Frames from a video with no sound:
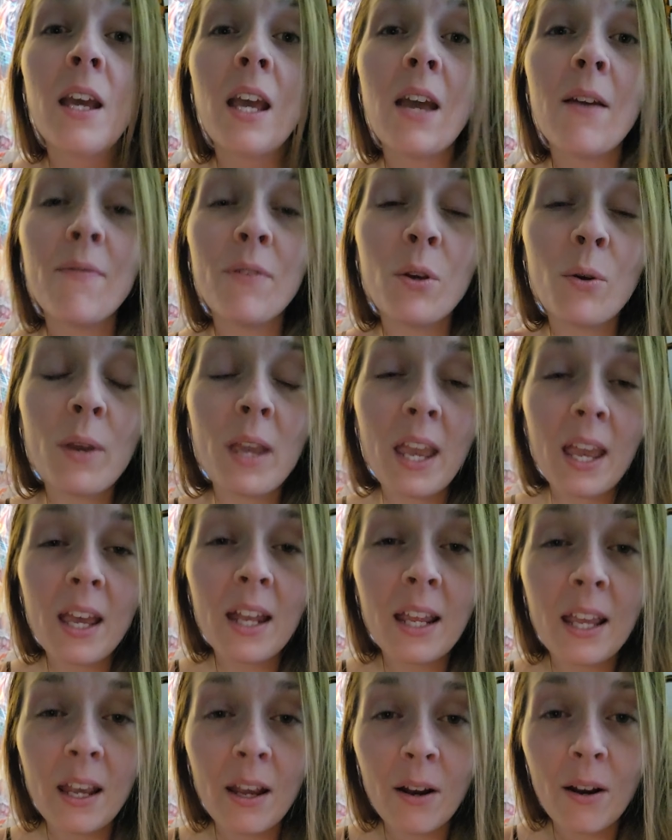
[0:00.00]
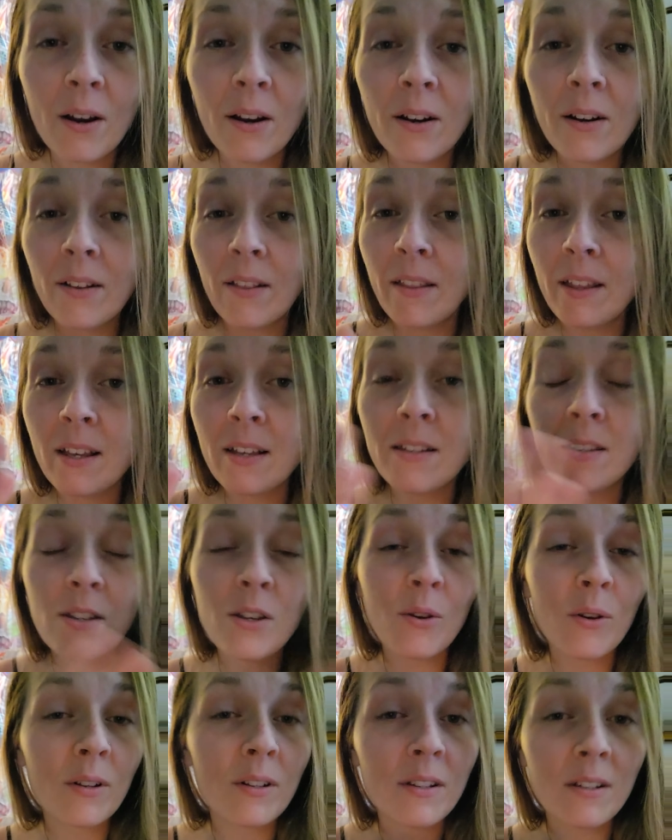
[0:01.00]
If you can't hear this,
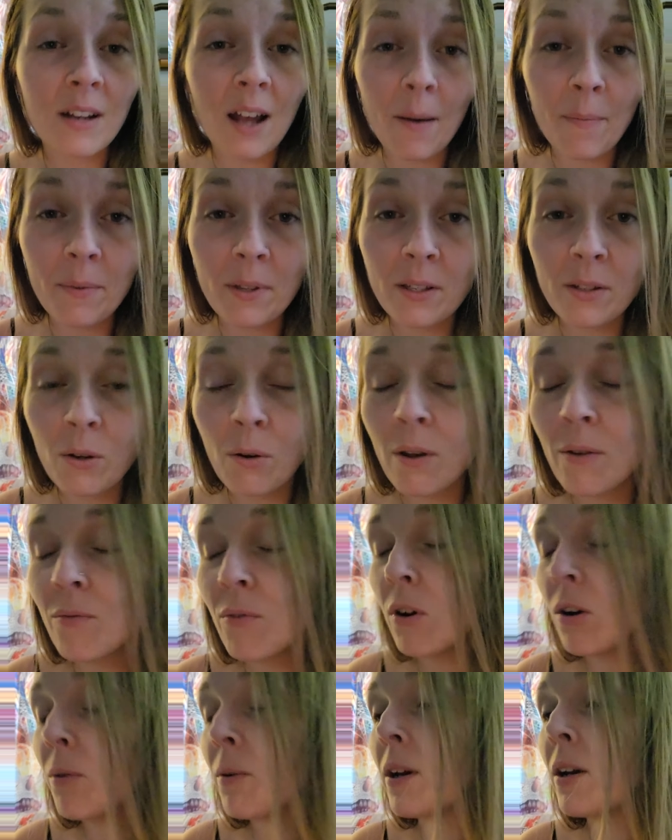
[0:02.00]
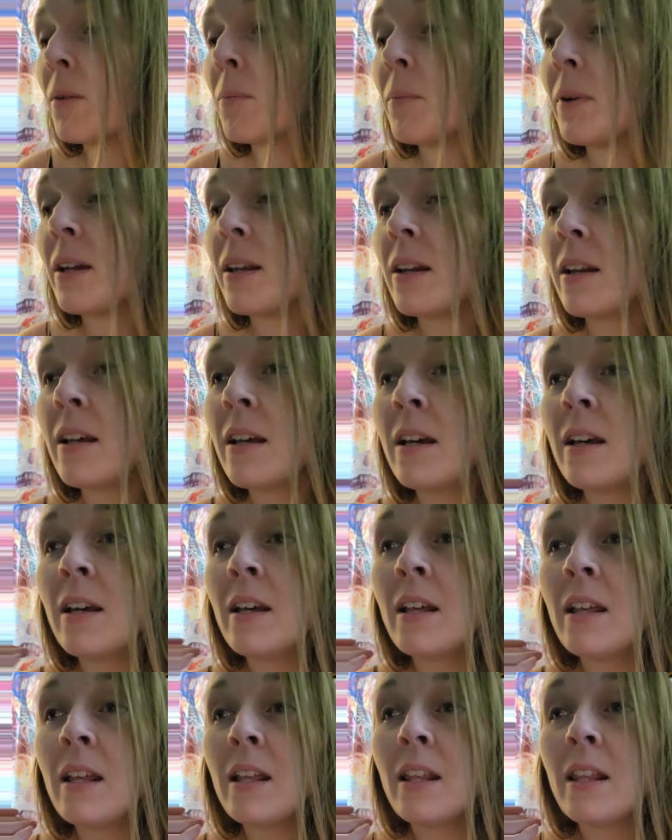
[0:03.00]
you could stop this going forward, but
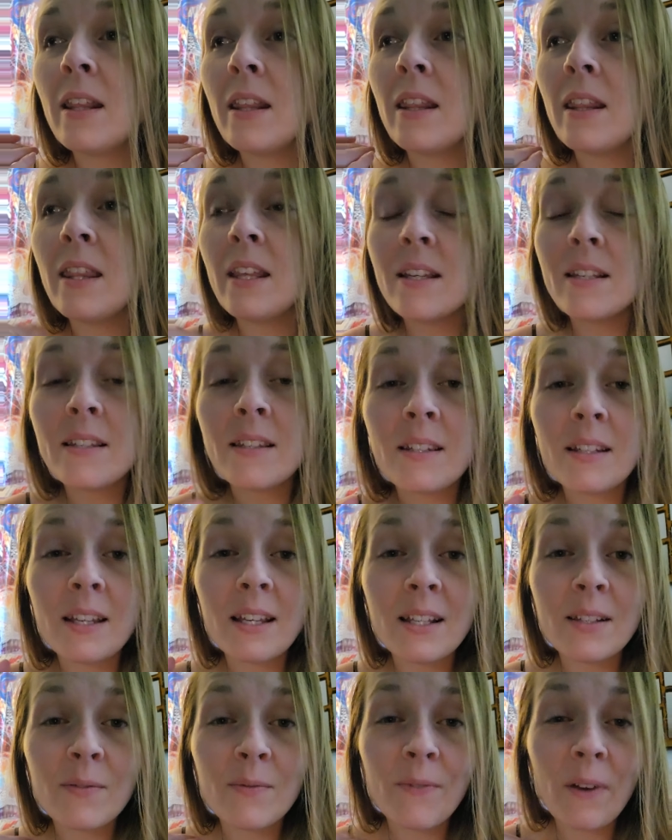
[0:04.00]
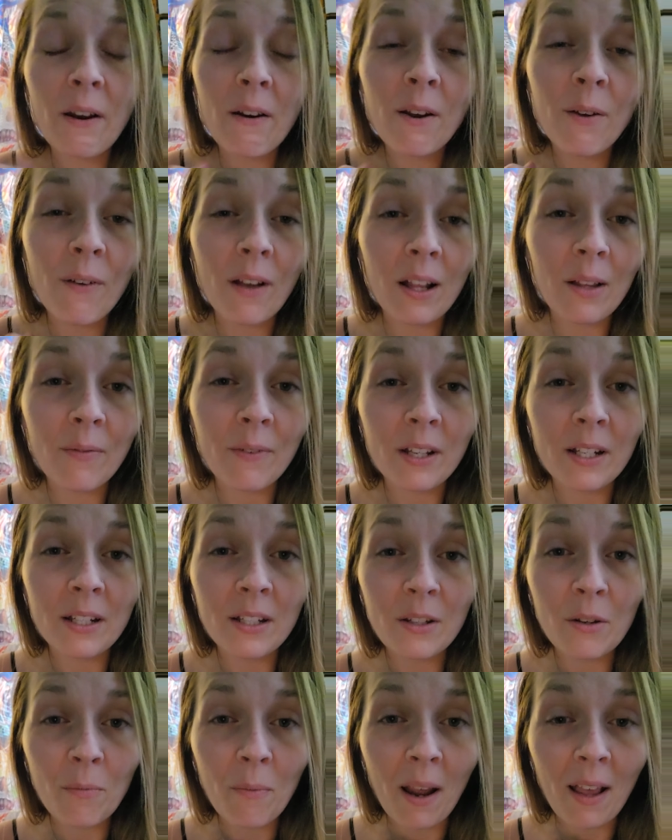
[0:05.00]
this is very relevant
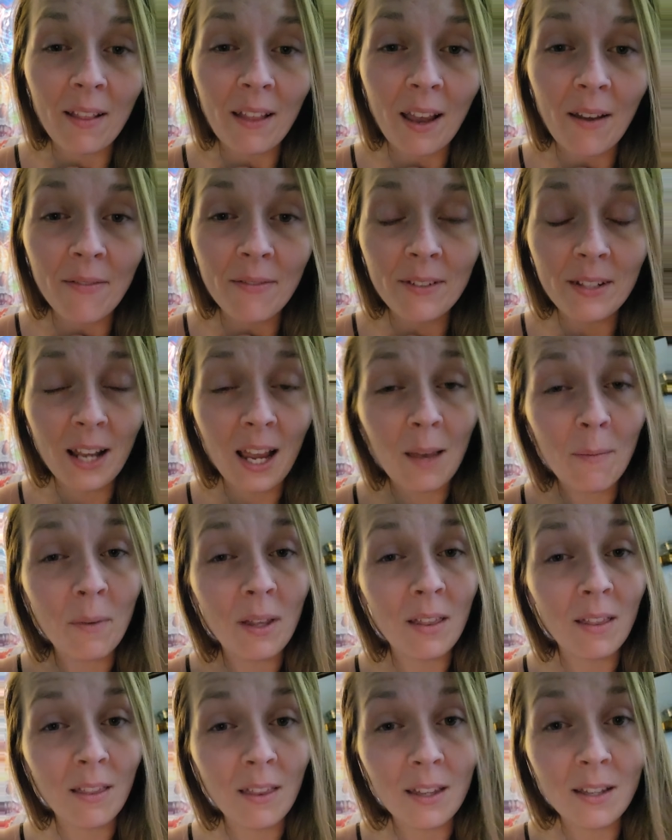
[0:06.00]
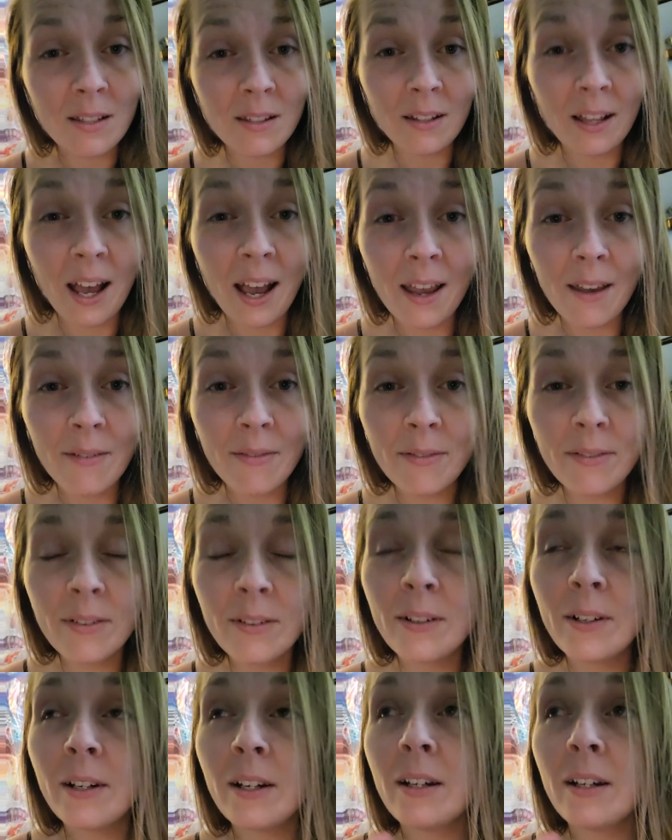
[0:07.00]
to my lifetime and this life.